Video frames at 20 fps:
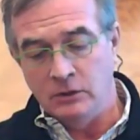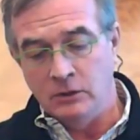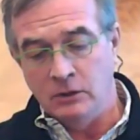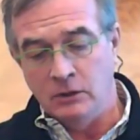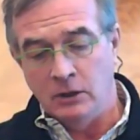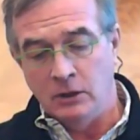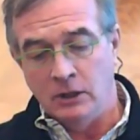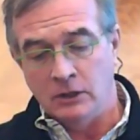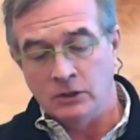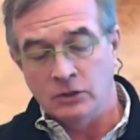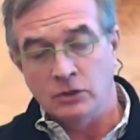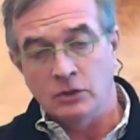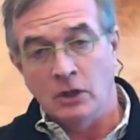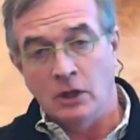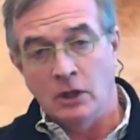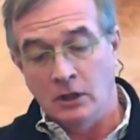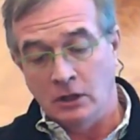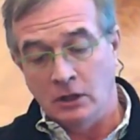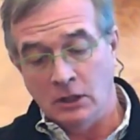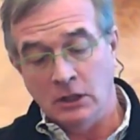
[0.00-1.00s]

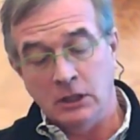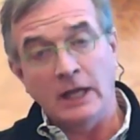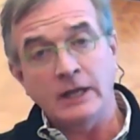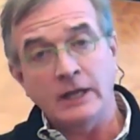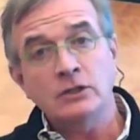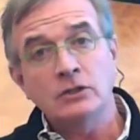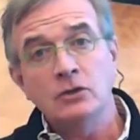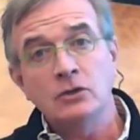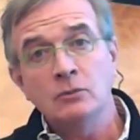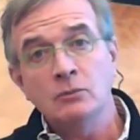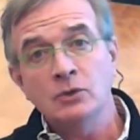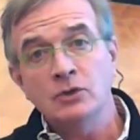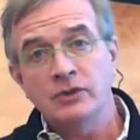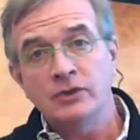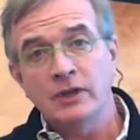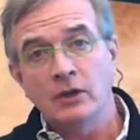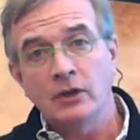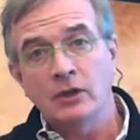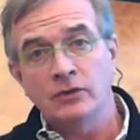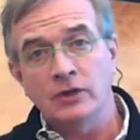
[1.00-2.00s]
to collect tumor
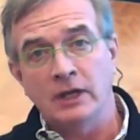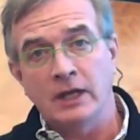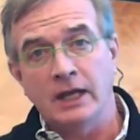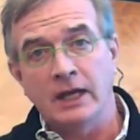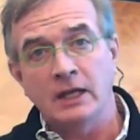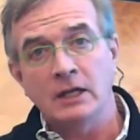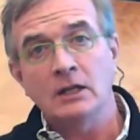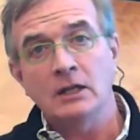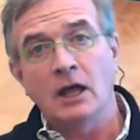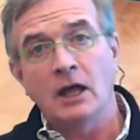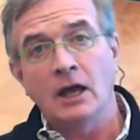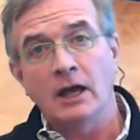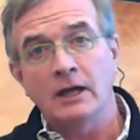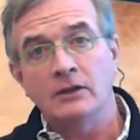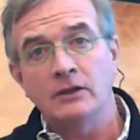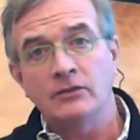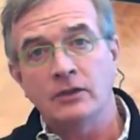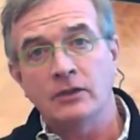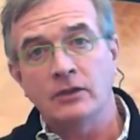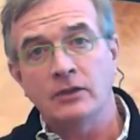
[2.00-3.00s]
cells and
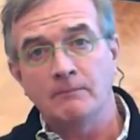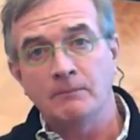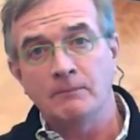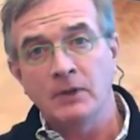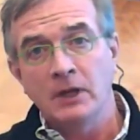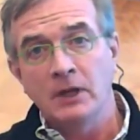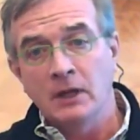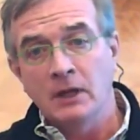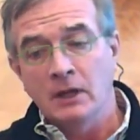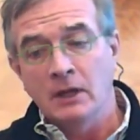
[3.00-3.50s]
analyze them.